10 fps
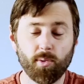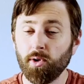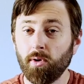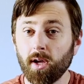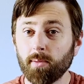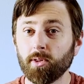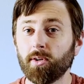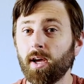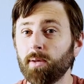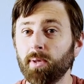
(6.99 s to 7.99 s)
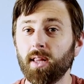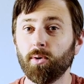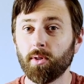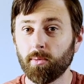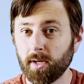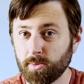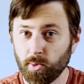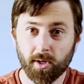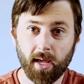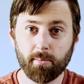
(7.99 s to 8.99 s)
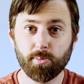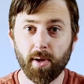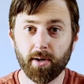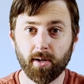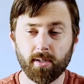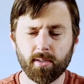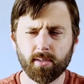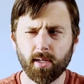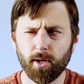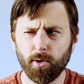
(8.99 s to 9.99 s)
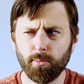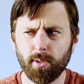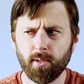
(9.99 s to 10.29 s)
where you can come to learn how to play Lord of the Rings board games better. I hope.